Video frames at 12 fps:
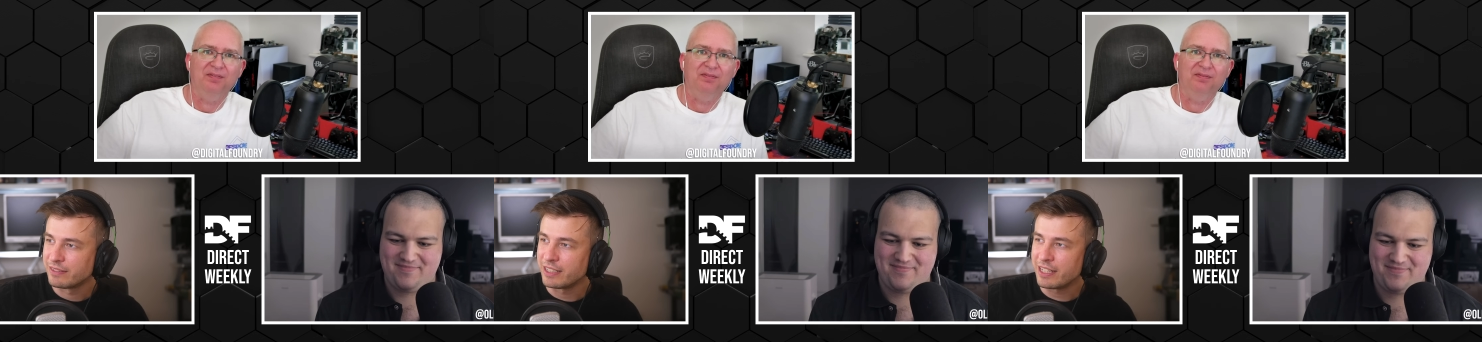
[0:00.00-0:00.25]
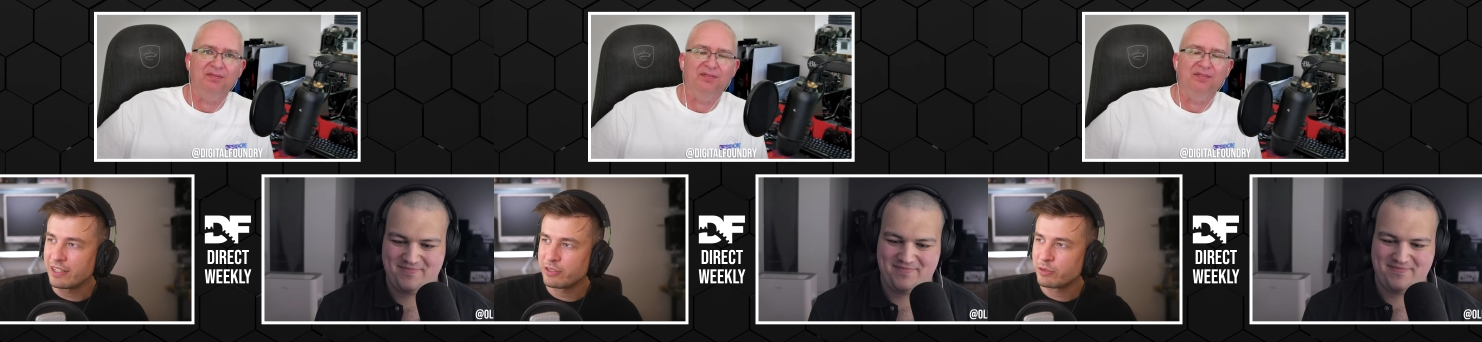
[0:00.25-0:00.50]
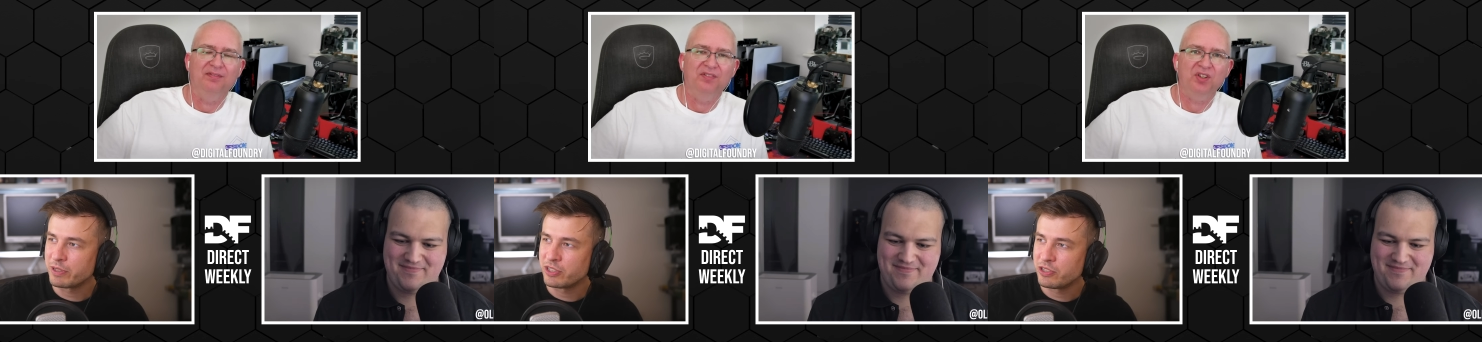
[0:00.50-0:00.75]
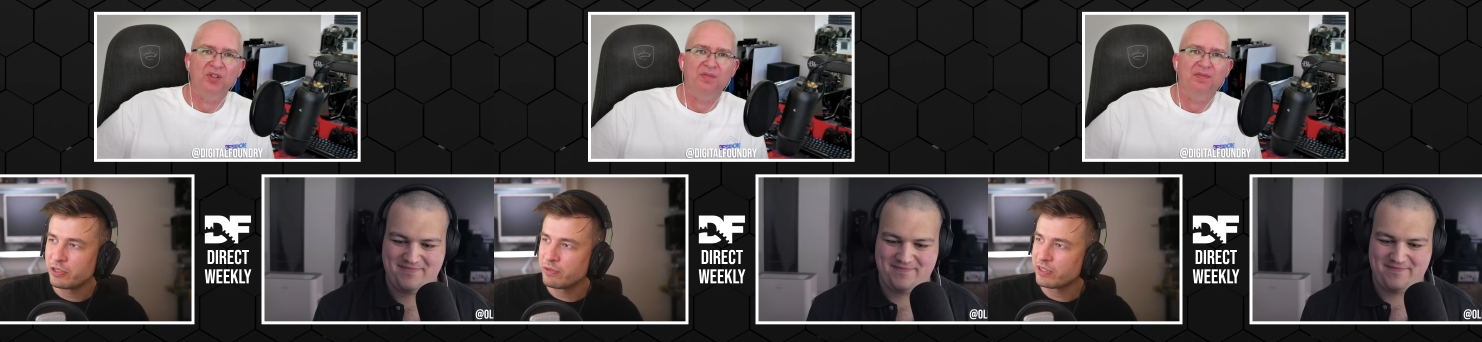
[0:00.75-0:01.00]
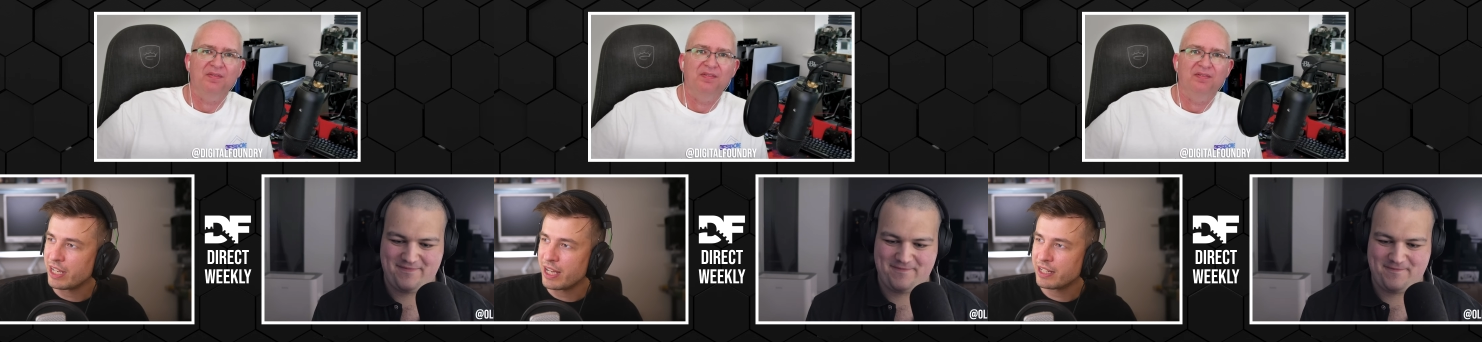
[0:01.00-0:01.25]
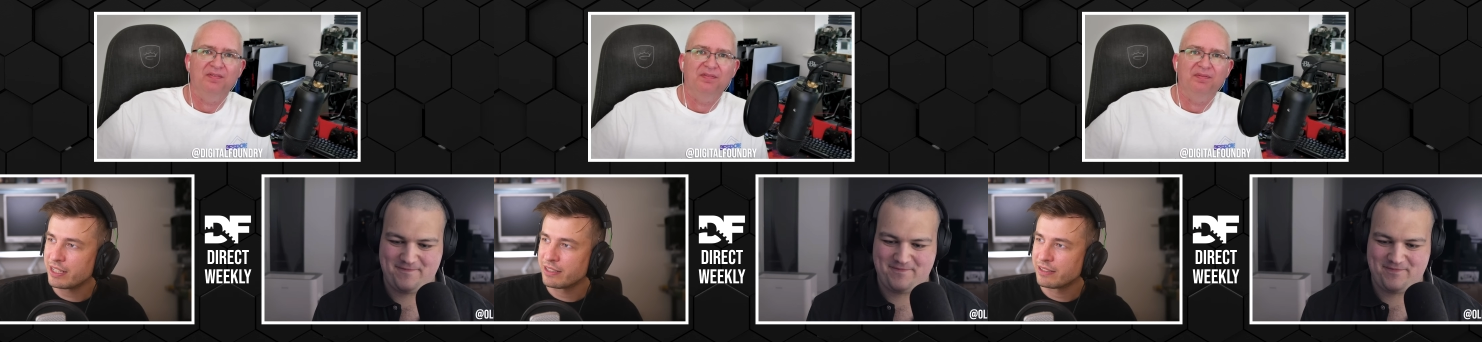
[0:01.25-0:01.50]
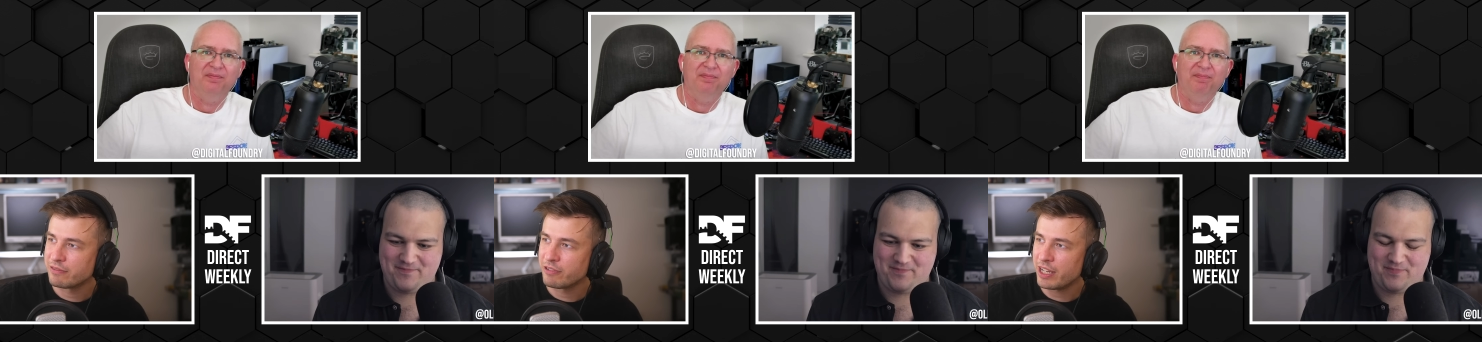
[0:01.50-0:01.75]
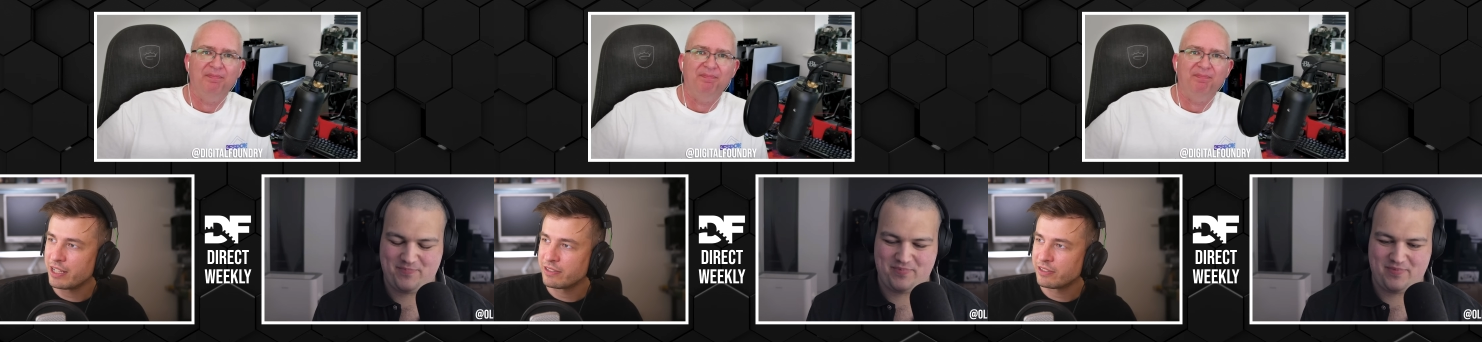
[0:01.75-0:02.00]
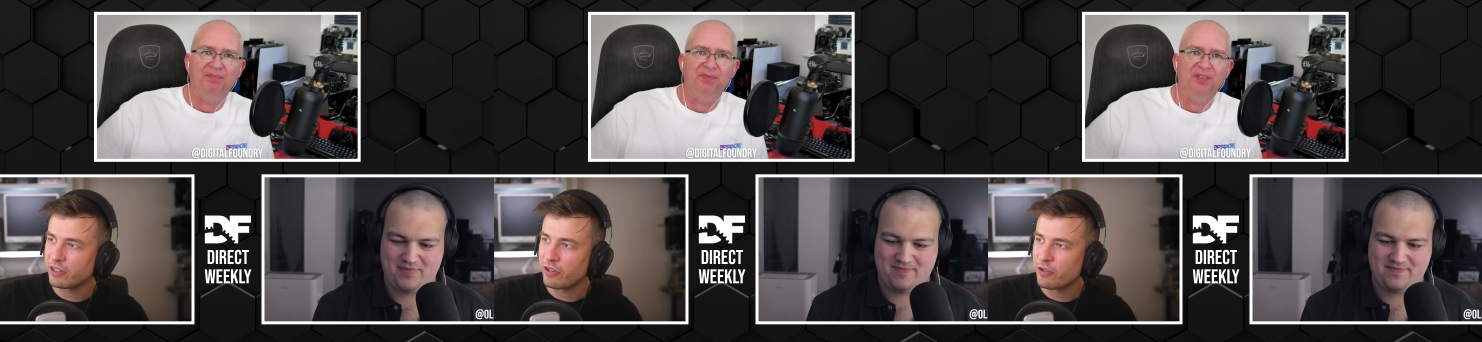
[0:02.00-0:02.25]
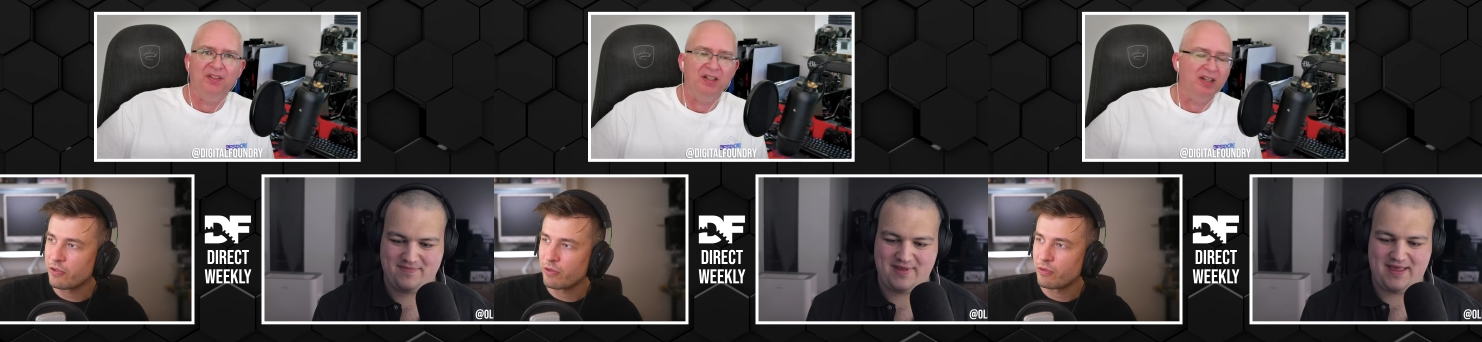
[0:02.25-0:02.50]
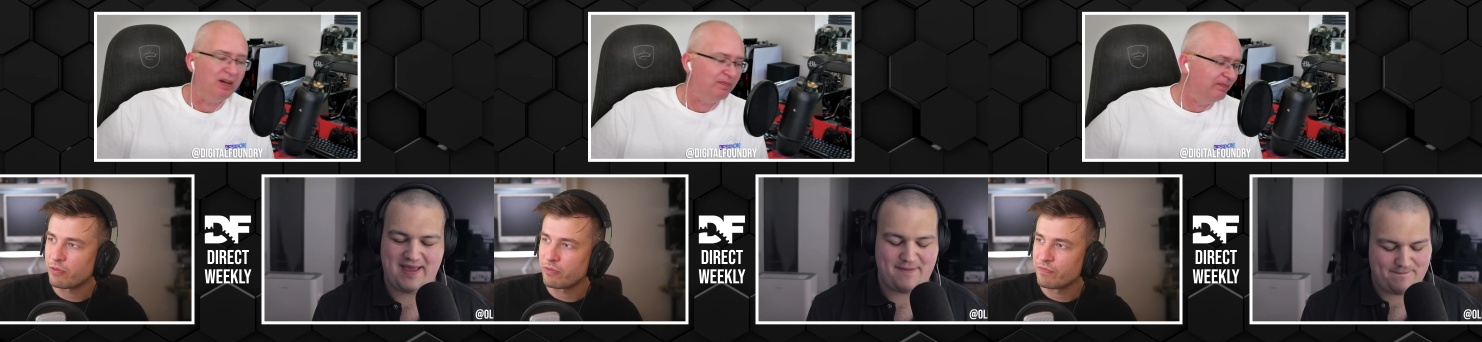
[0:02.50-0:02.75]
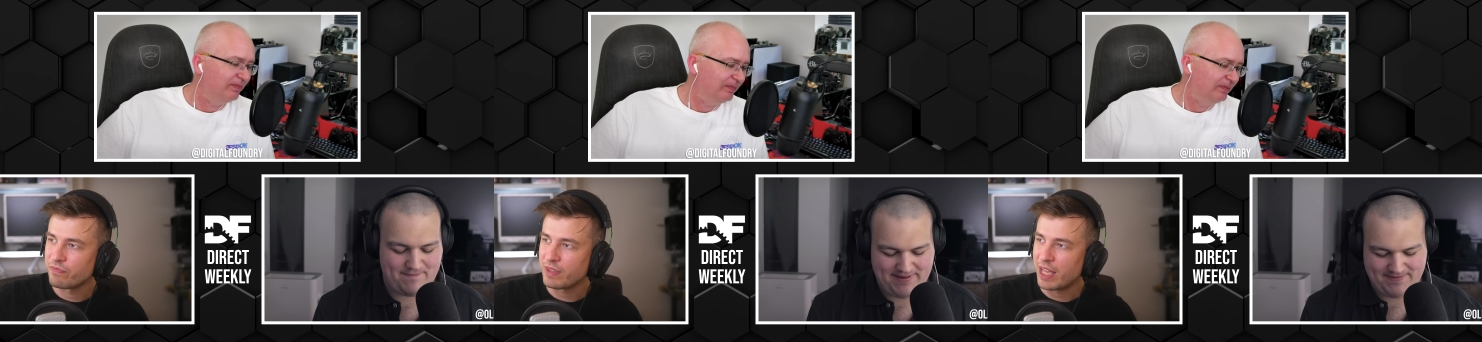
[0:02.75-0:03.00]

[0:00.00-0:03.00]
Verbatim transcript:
Speaker 1: Nintendo mm-hmm. Switch 2's got it, right? So yep.